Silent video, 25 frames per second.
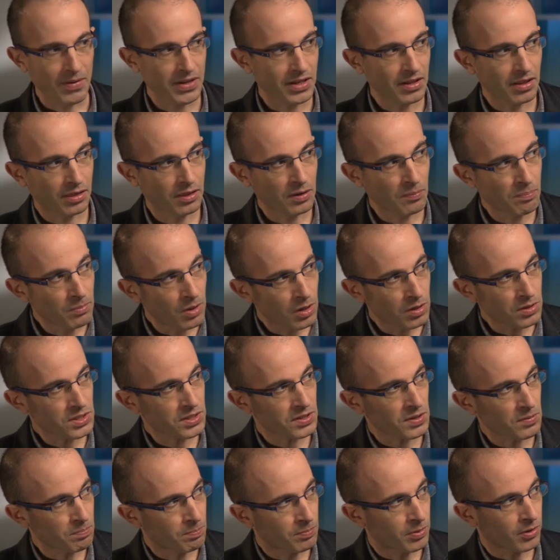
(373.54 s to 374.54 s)
I mean, the
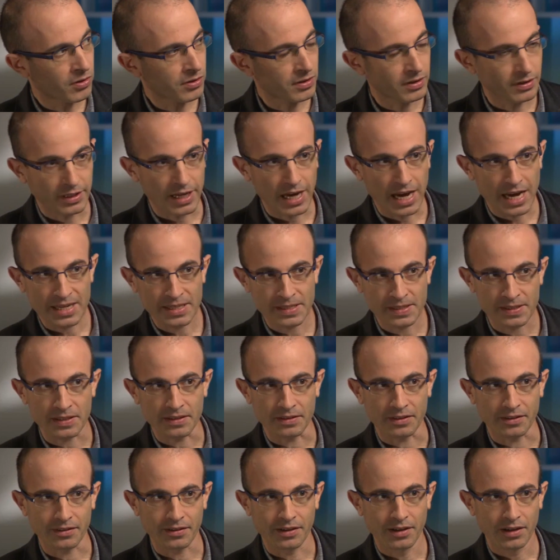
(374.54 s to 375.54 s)
most important
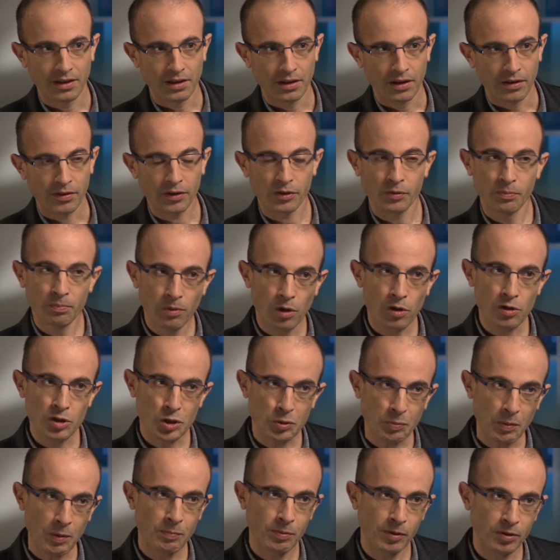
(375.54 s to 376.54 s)
asset that
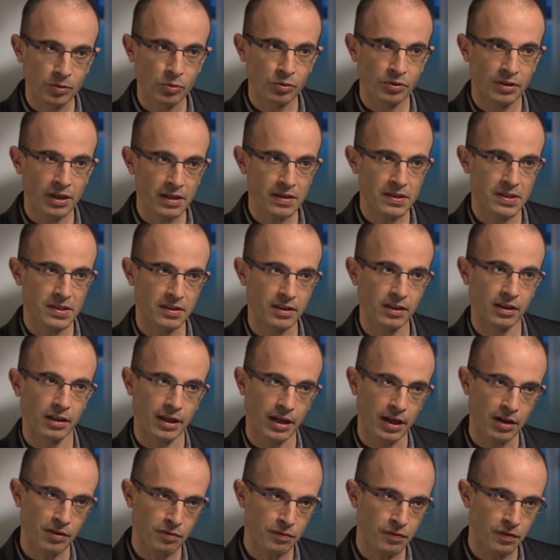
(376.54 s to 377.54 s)
most people today still
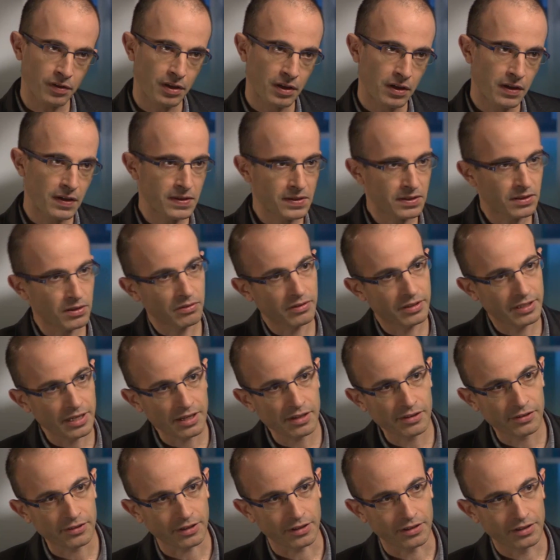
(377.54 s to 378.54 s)
have is their
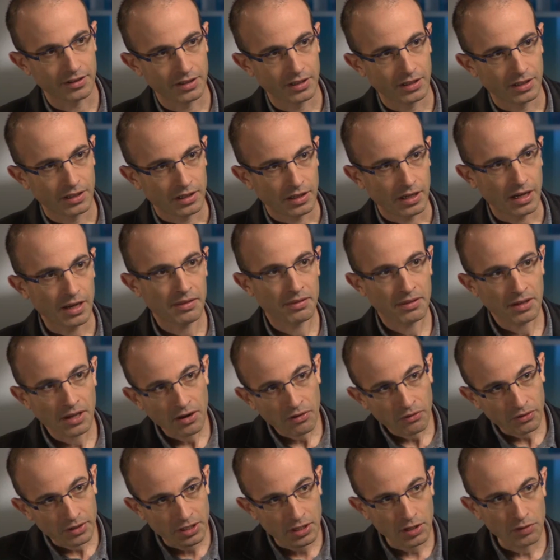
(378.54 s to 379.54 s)
data, and they
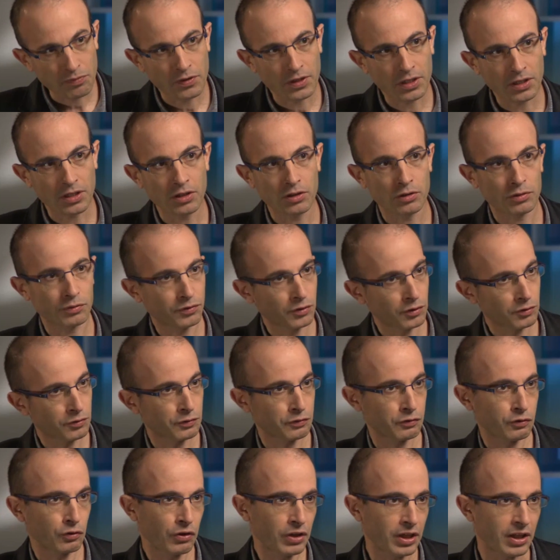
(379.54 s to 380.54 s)
are giving it for
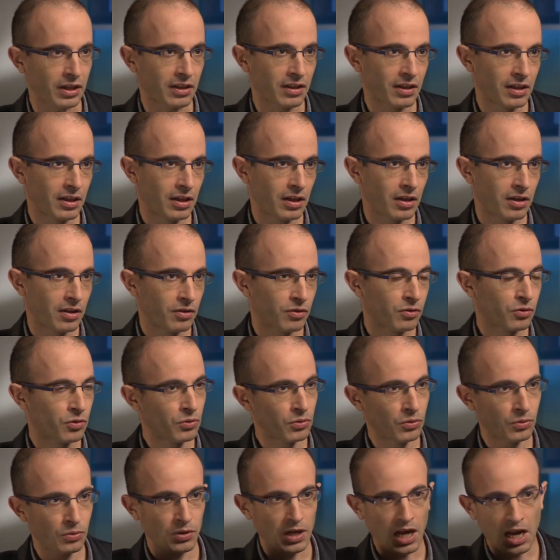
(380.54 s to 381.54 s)
free
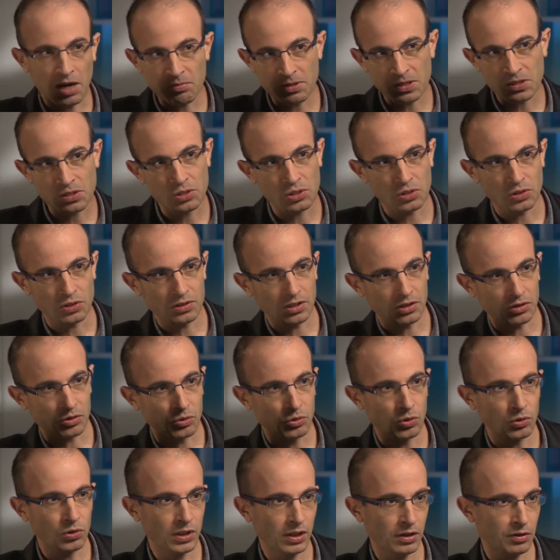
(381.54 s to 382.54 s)
to Amazon and
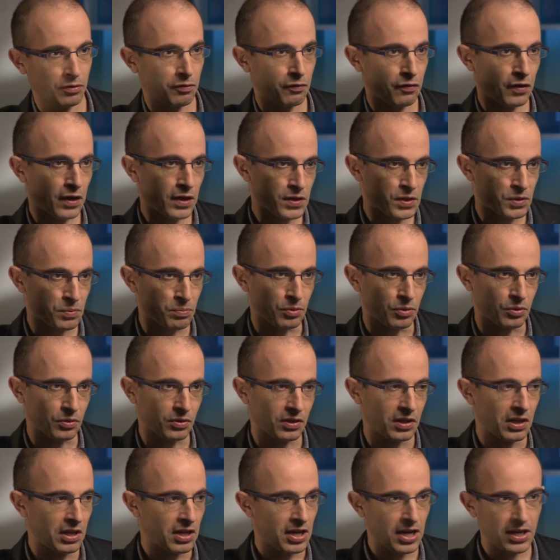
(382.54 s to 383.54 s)
Google and Facebook
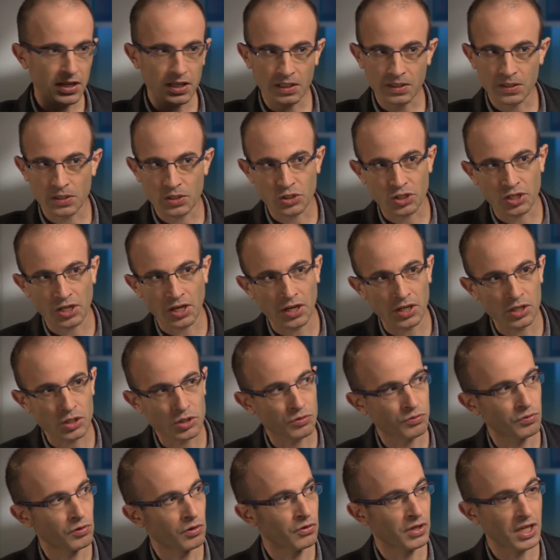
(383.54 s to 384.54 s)
in
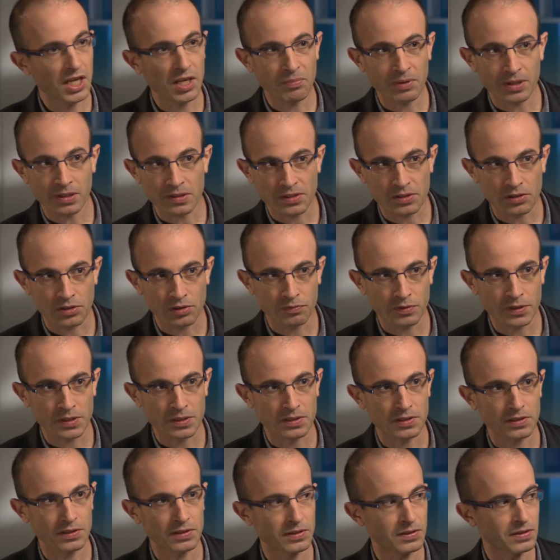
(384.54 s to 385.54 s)
exchange for email
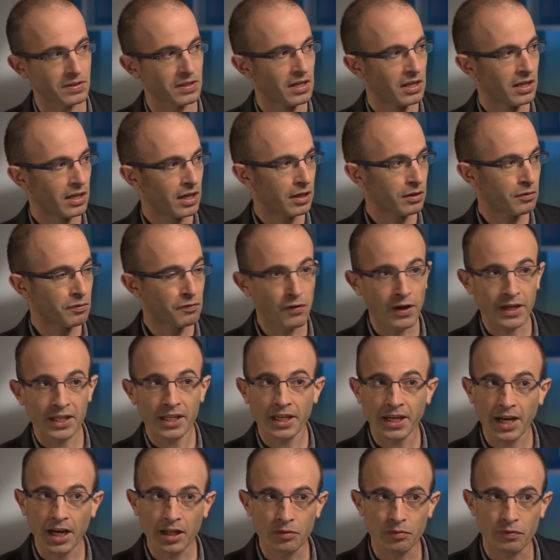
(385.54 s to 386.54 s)
services and funny
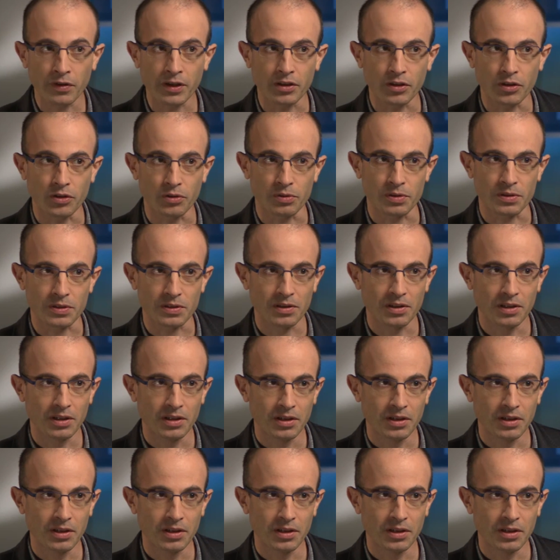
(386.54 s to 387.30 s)
cat videos.